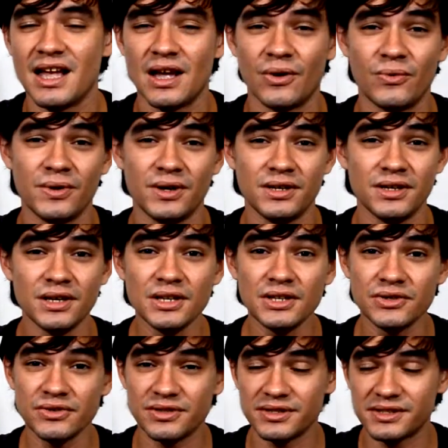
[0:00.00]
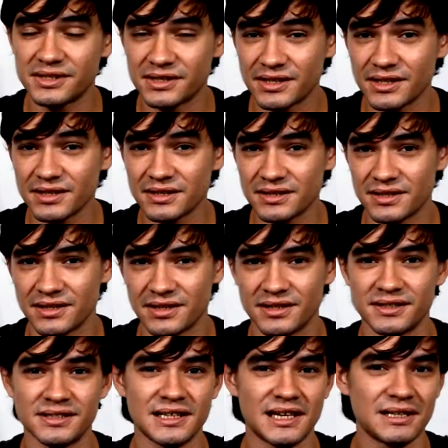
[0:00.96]
We need to discuss
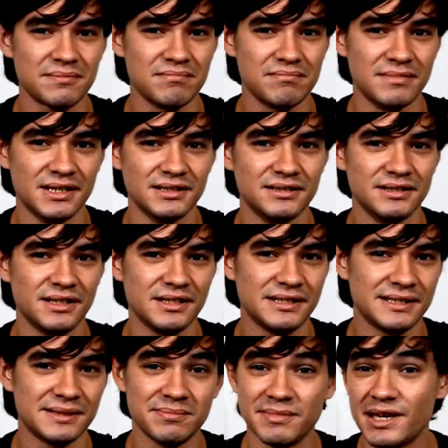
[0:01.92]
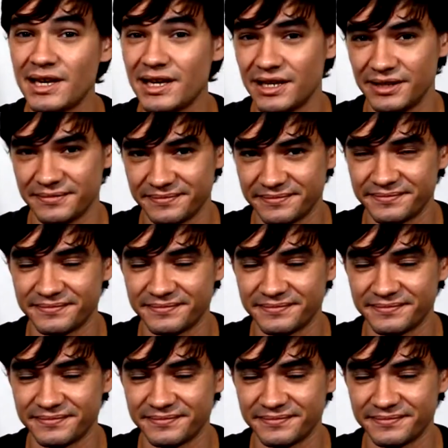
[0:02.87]
this at Monday's meeting.